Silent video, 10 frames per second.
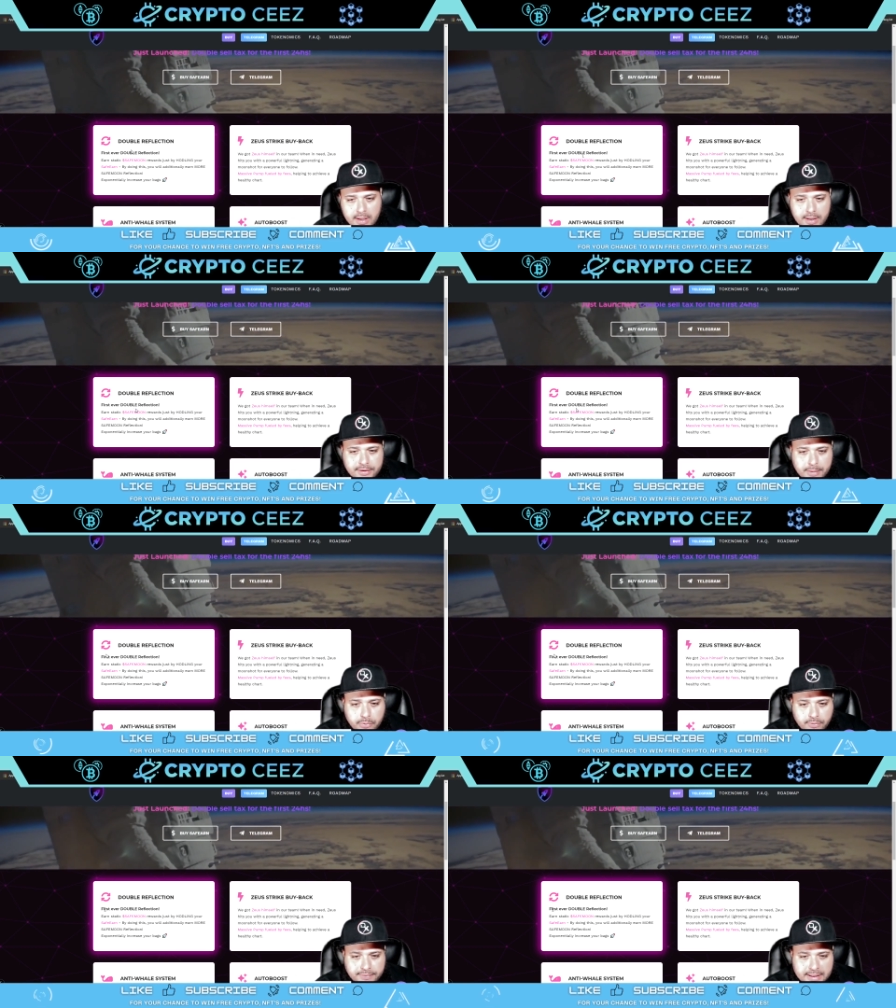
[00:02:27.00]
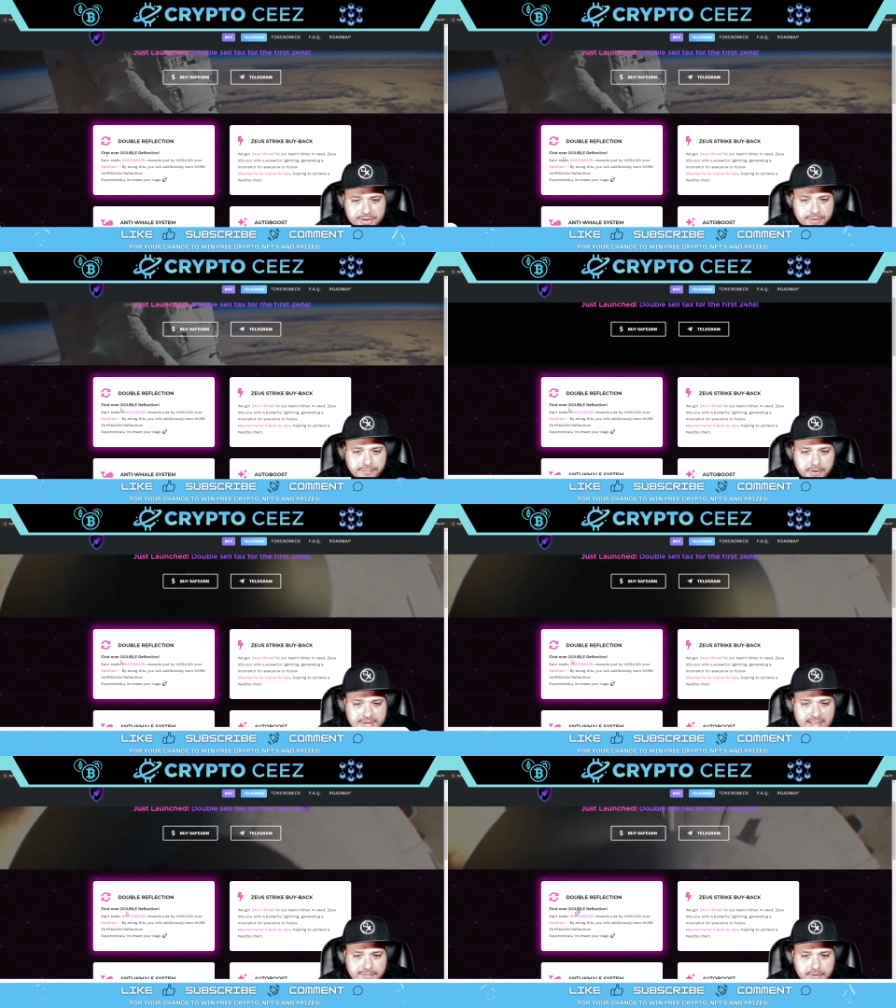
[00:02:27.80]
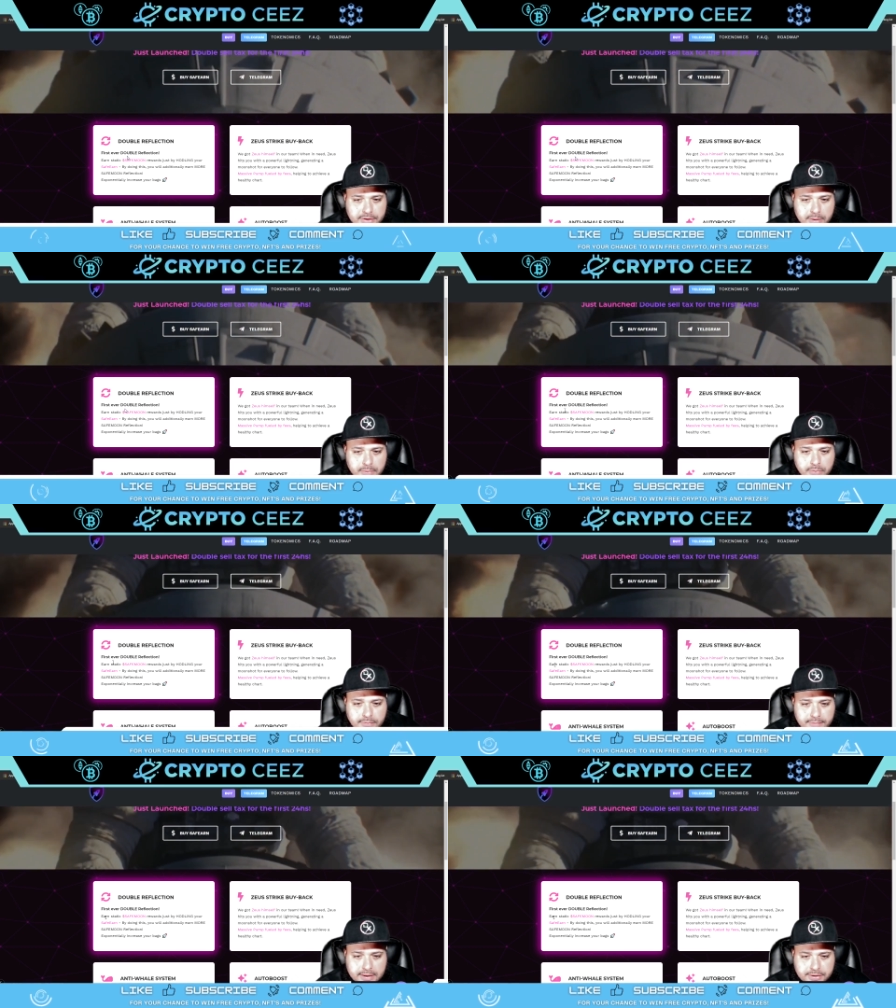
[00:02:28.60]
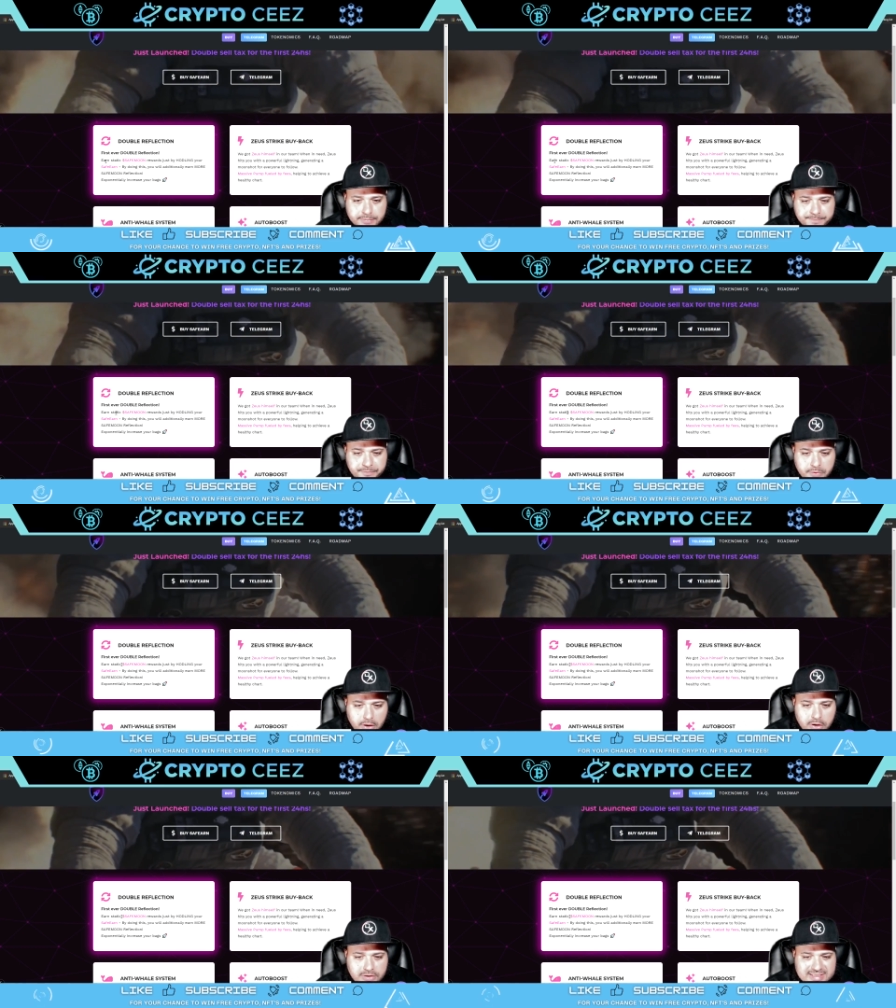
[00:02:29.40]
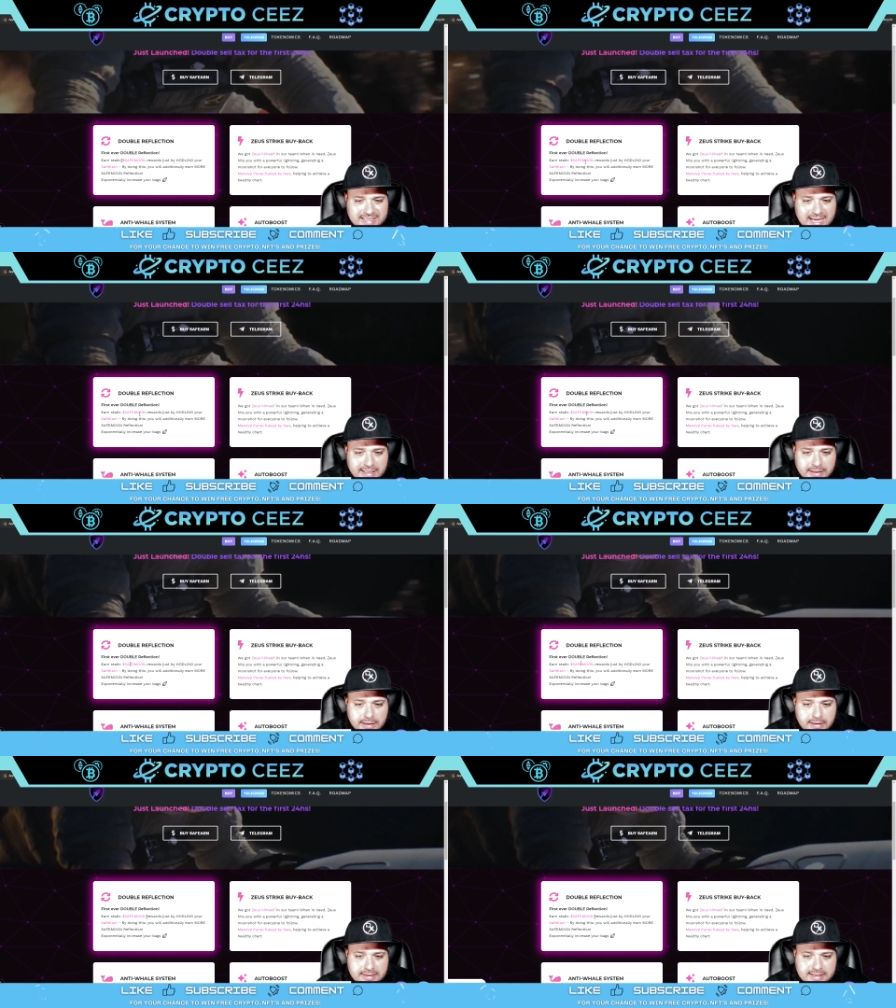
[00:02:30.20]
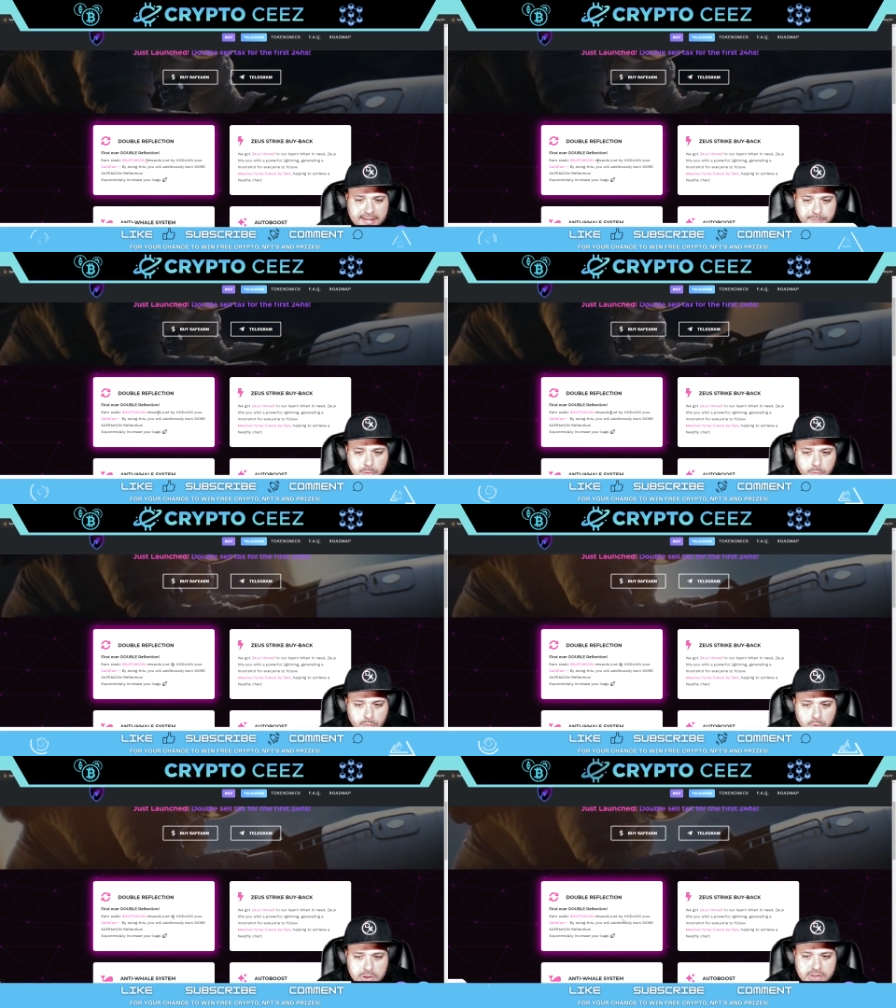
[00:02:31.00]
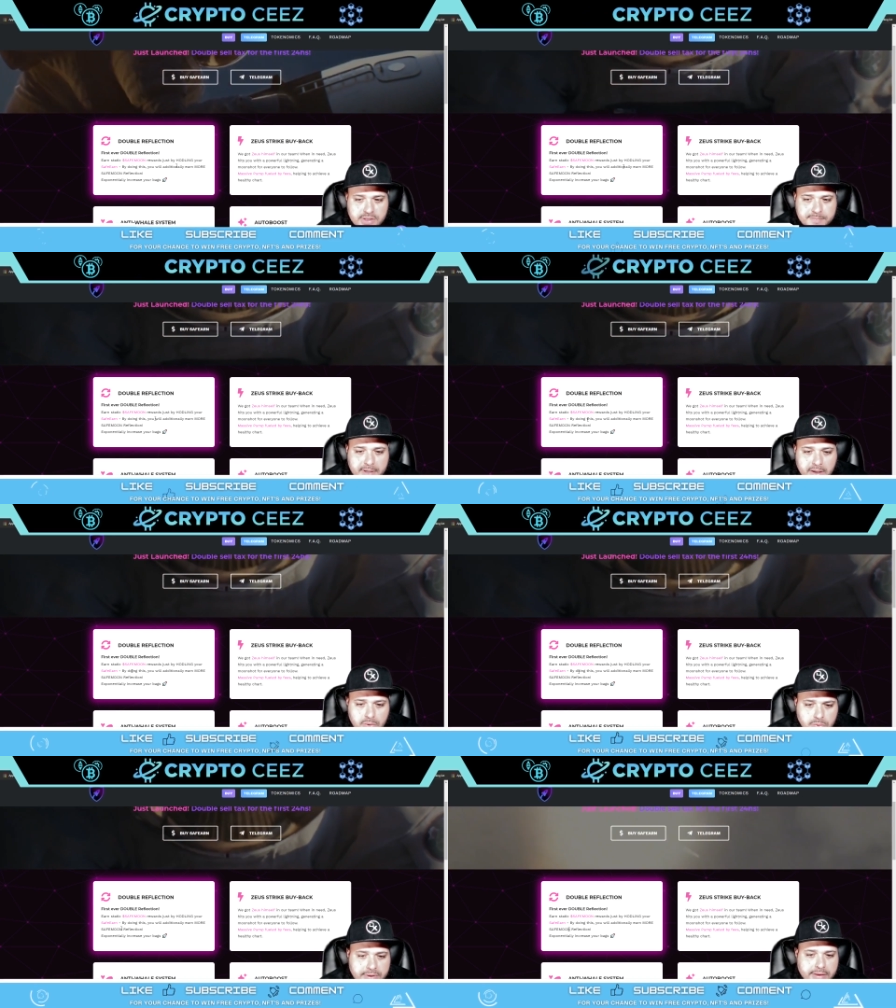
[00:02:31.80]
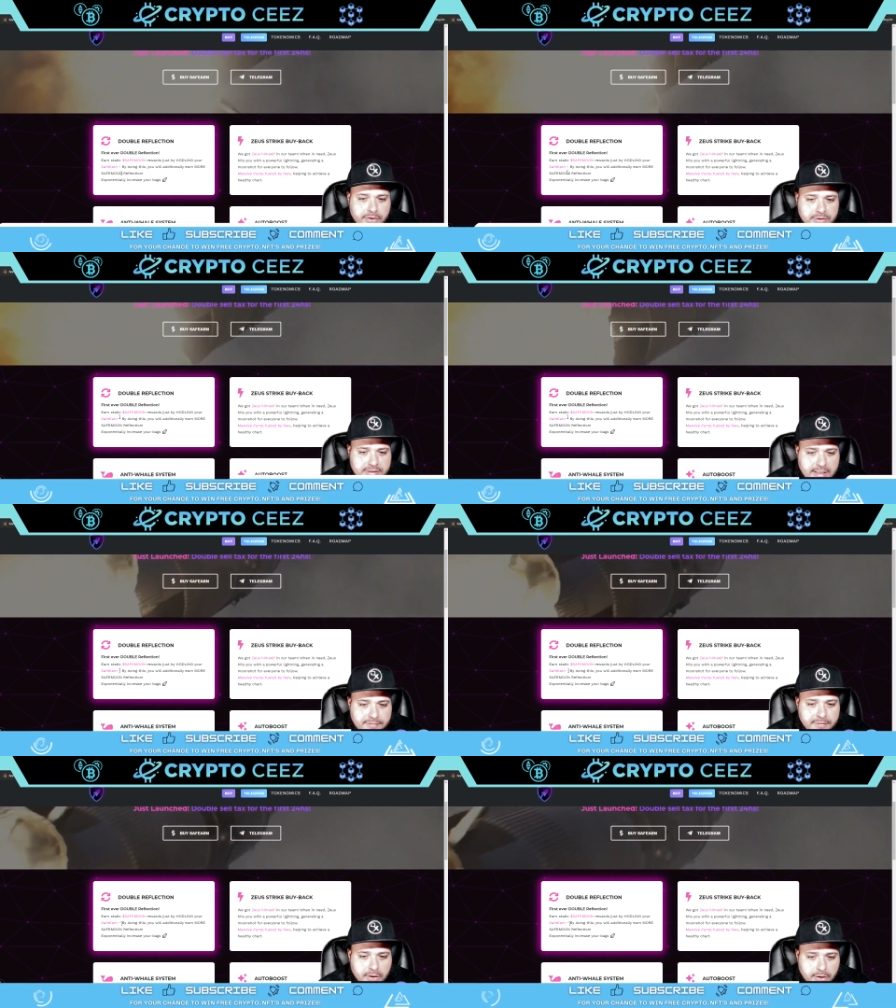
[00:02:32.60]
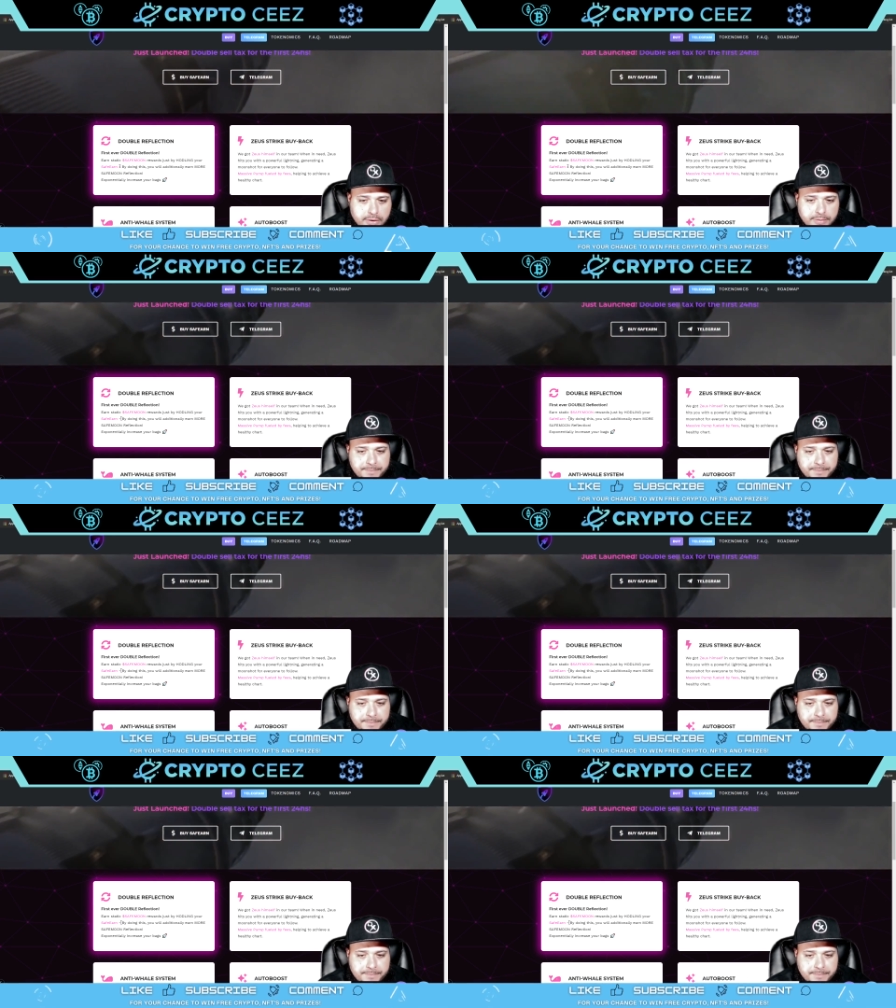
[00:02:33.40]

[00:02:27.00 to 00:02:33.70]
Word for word: double reflection, first ever double reflection. Earn static Safe Moon rewards just by holding your Safe Earn.